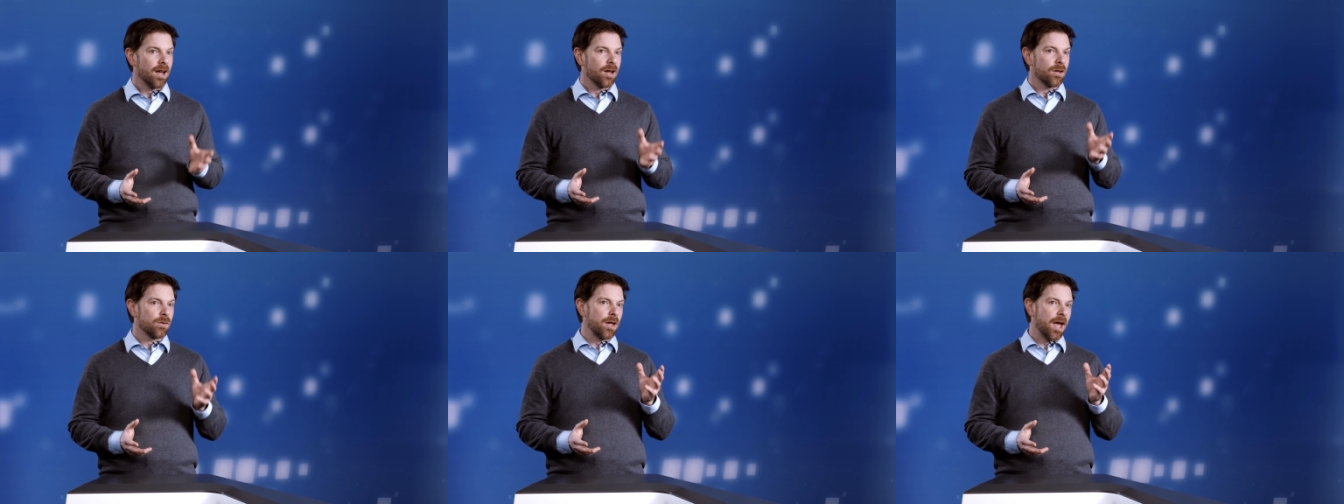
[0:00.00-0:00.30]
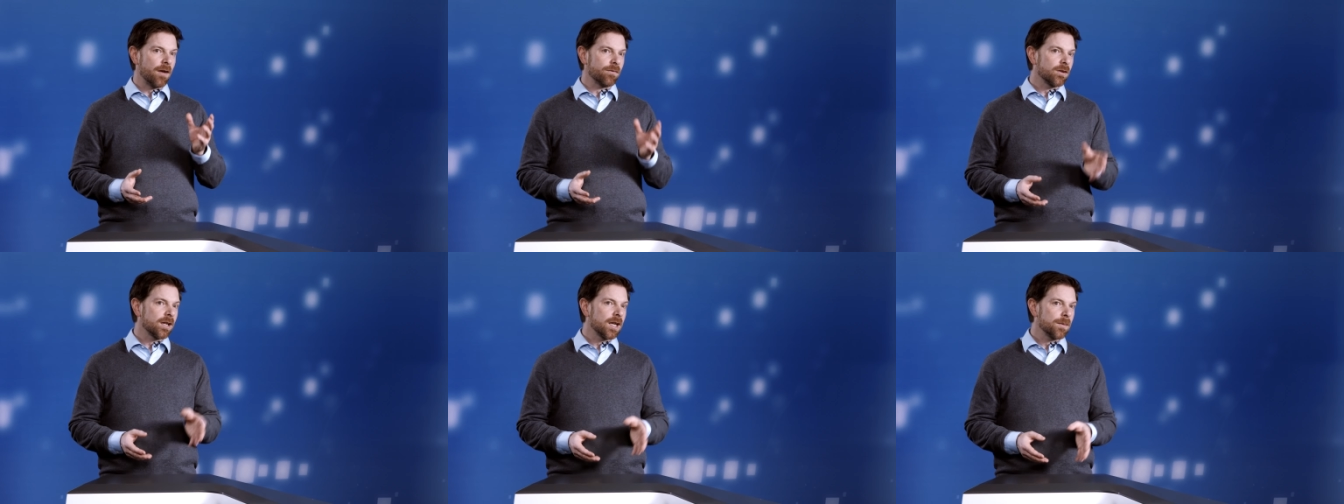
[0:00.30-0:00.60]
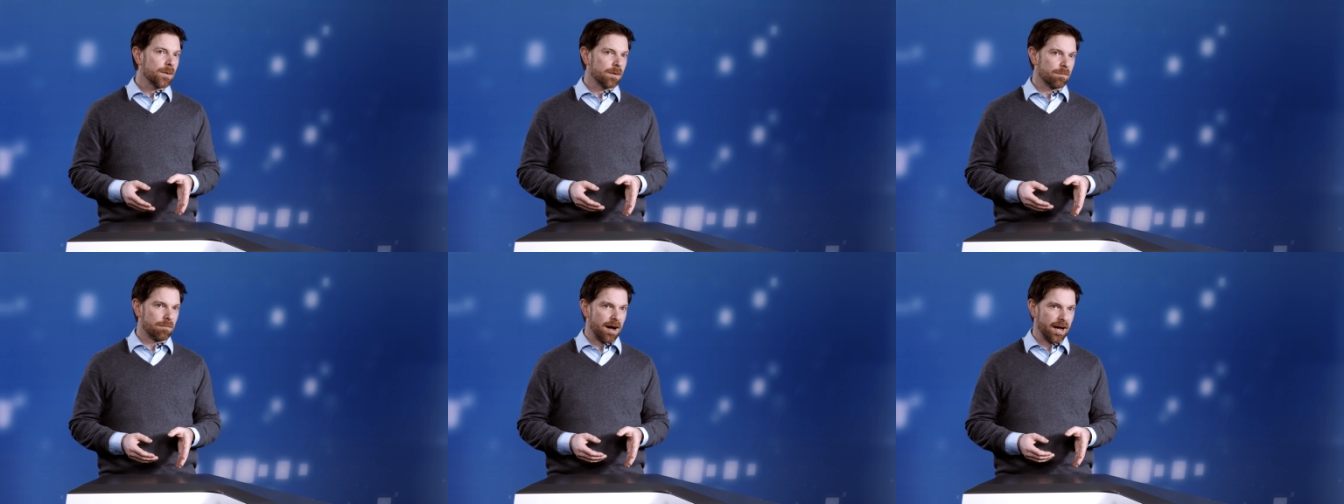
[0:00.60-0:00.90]
You have to keep
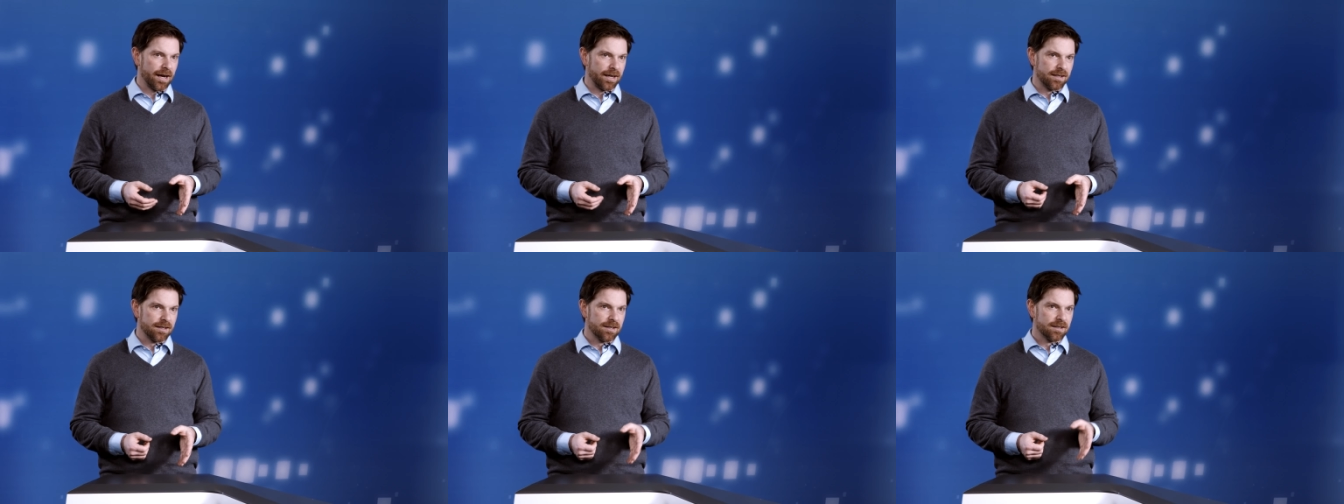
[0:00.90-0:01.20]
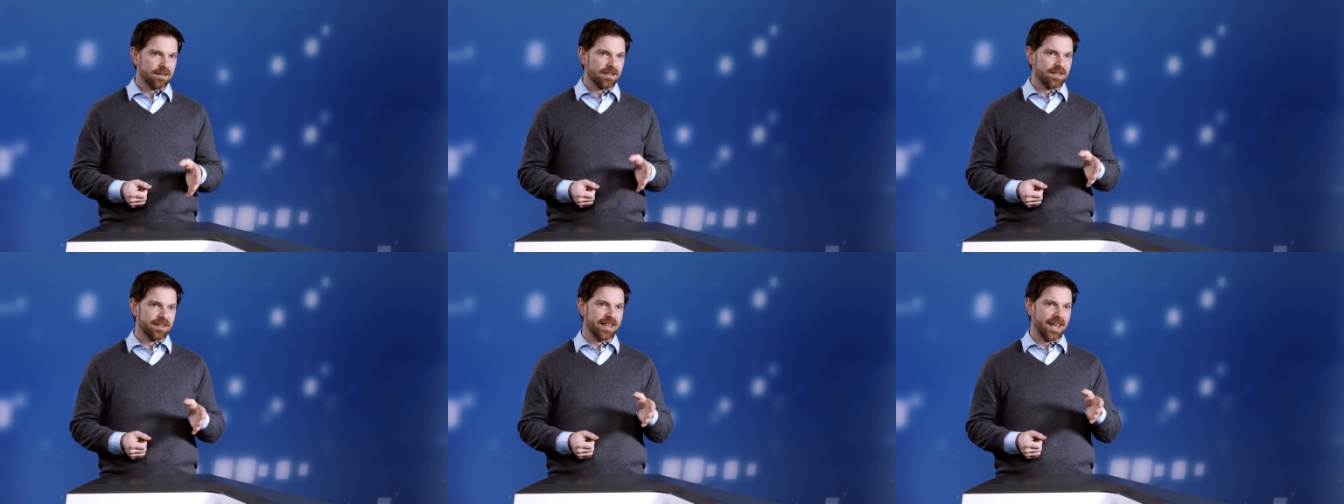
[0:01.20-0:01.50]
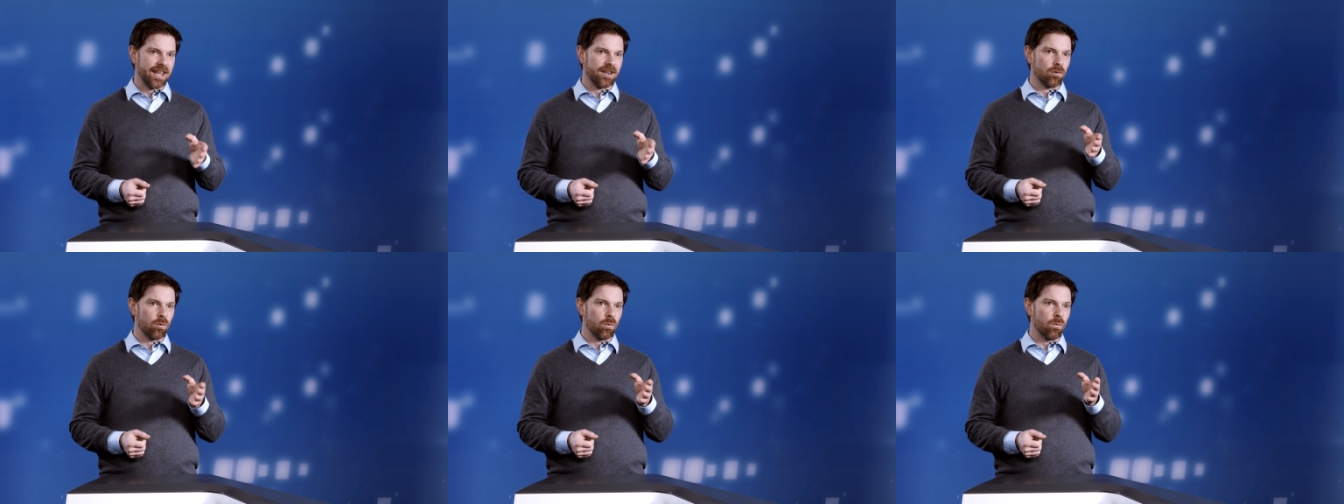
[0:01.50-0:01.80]
in mind
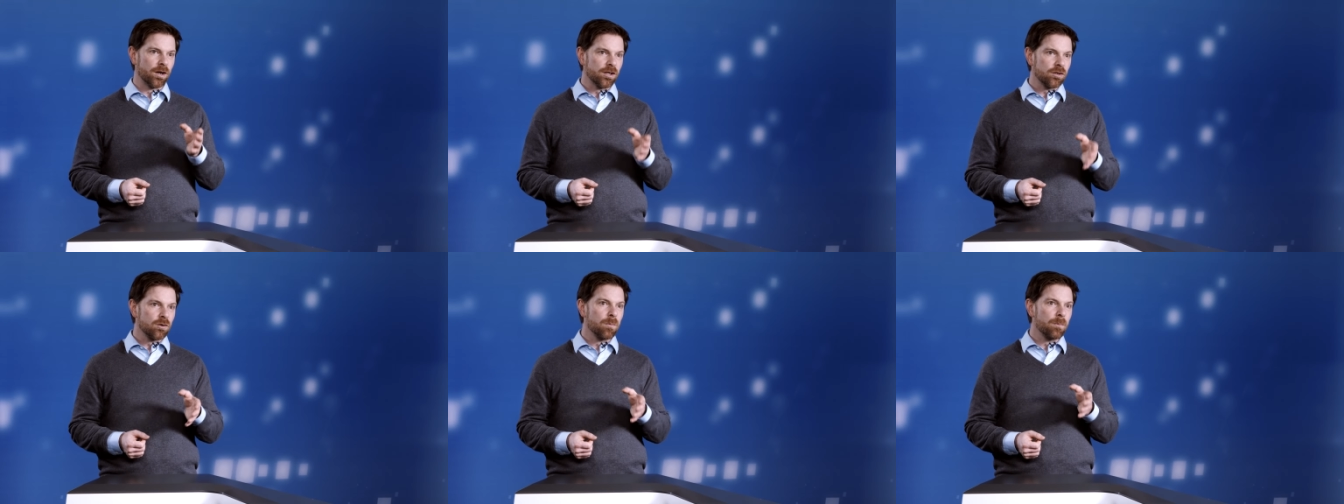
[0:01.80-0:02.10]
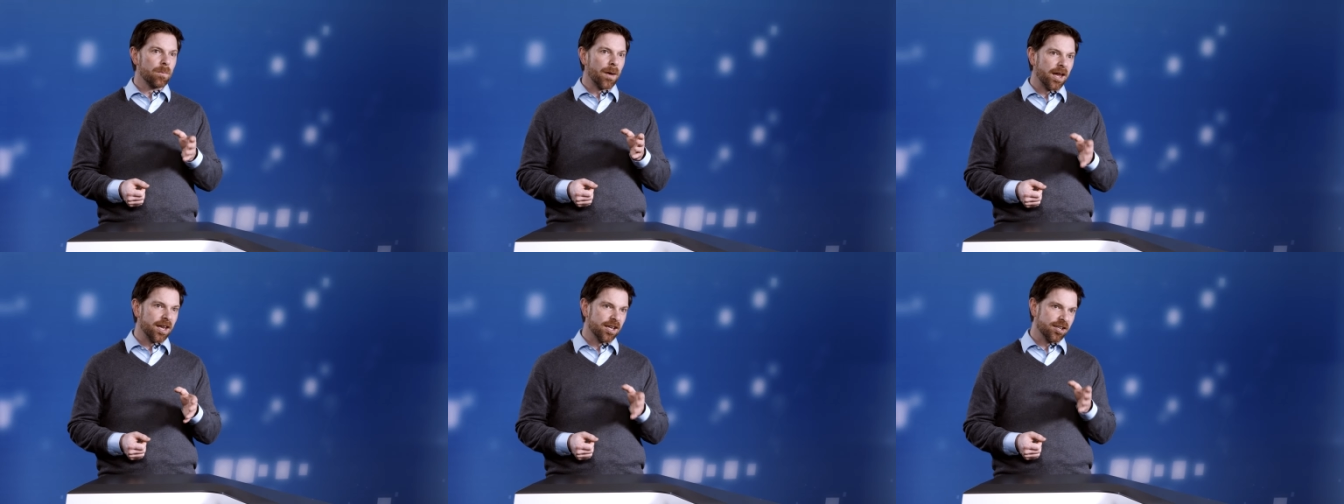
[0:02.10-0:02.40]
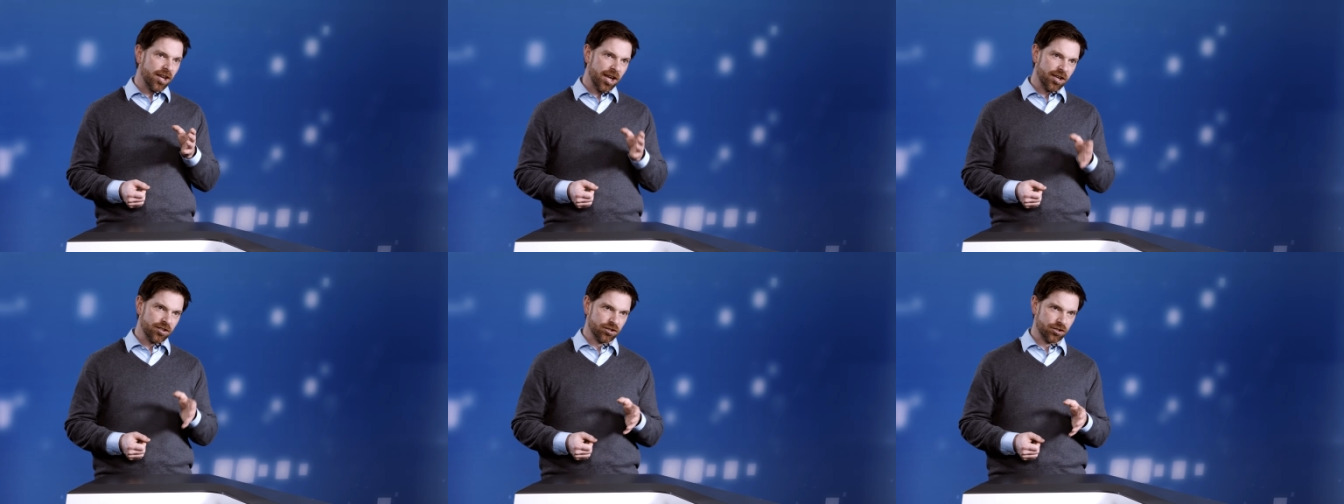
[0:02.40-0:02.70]
that what you pay
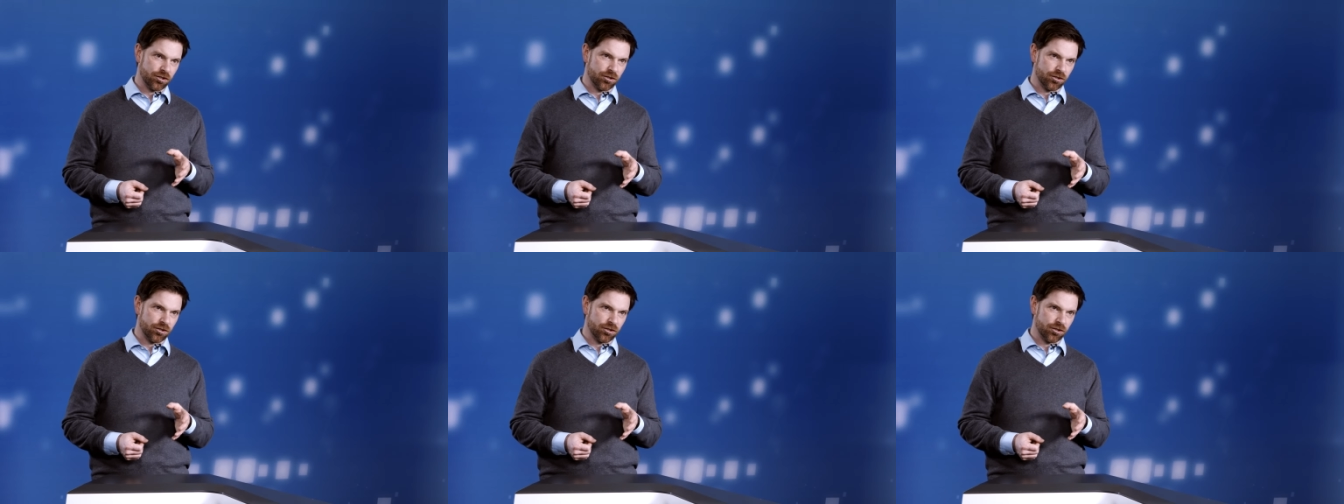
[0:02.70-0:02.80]
attention